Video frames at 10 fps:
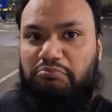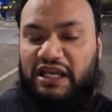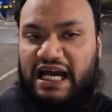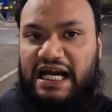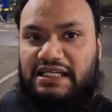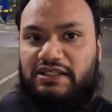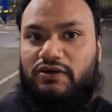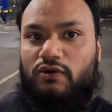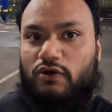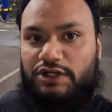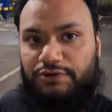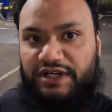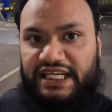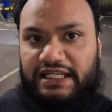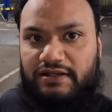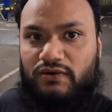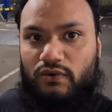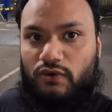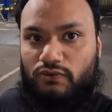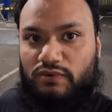black or green
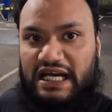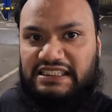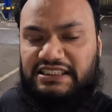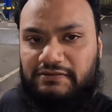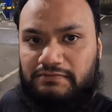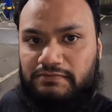or red,